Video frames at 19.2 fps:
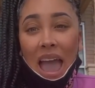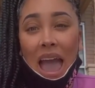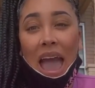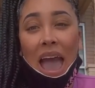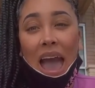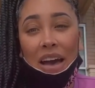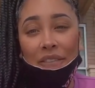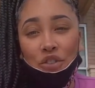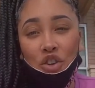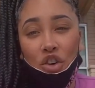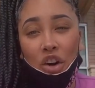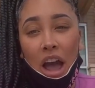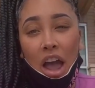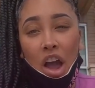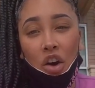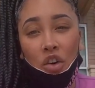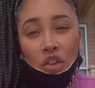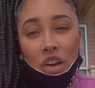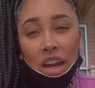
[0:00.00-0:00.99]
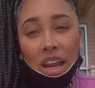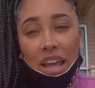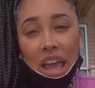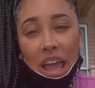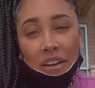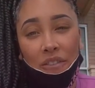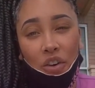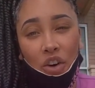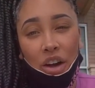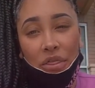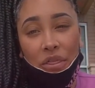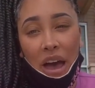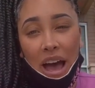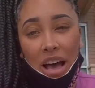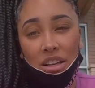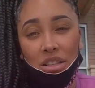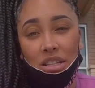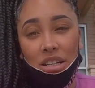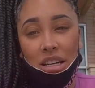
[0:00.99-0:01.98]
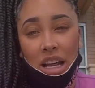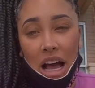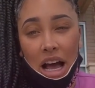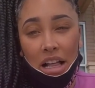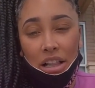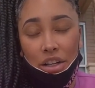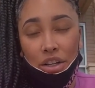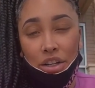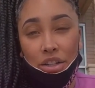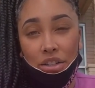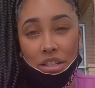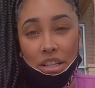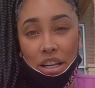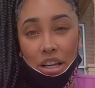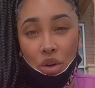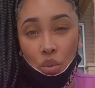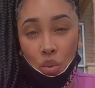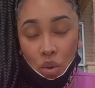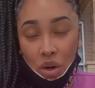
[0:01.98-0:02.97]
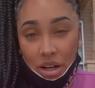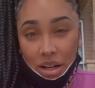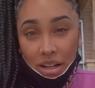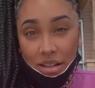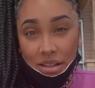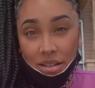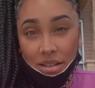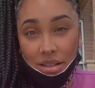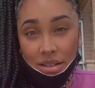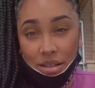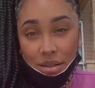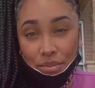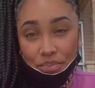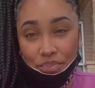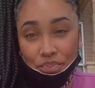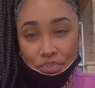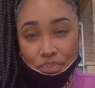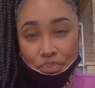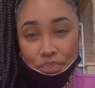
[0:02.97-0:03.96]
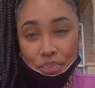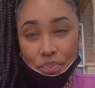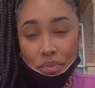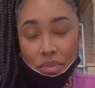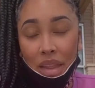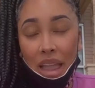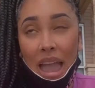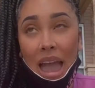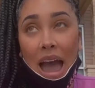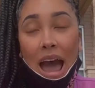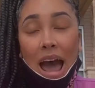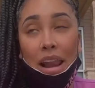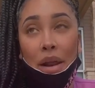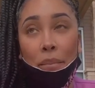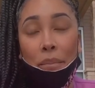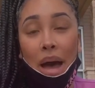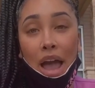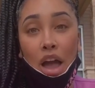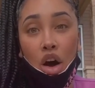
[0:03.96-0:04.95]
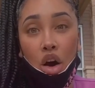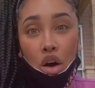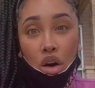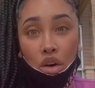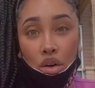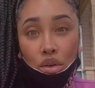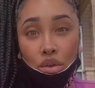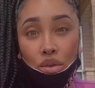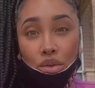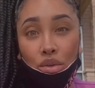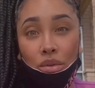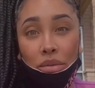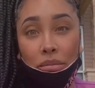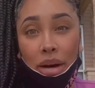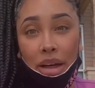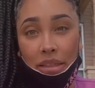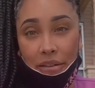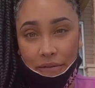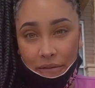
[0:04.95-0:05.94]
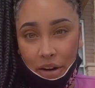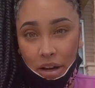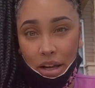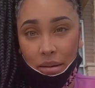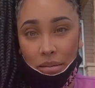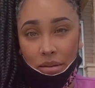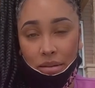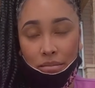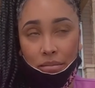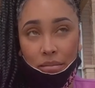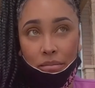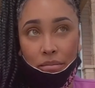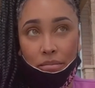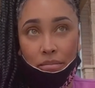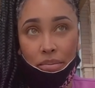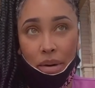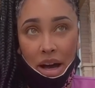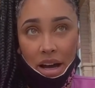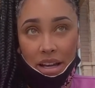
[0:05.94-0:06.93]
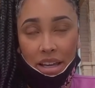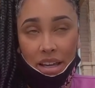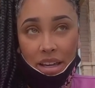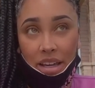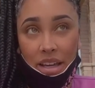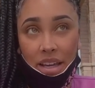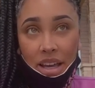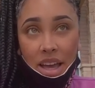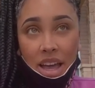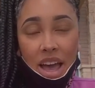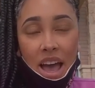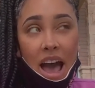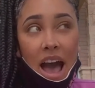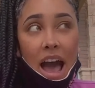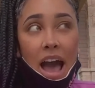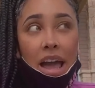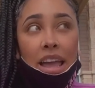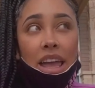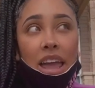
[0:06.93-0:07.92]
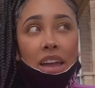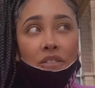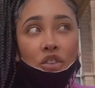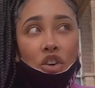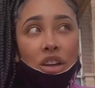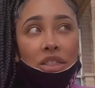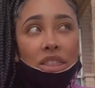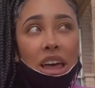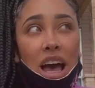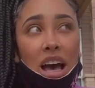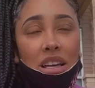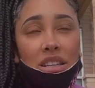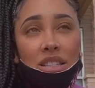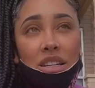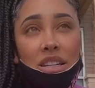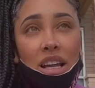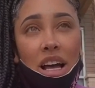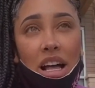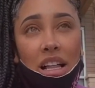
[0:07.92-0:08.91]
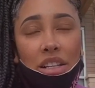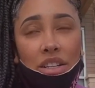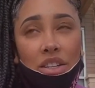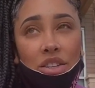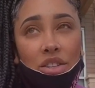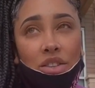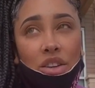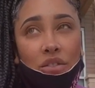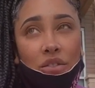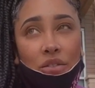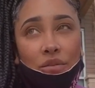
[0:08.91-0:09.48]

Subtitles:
After I already gave her $1,000 in ones out of my own motherfucking pocket, I gave her $1,000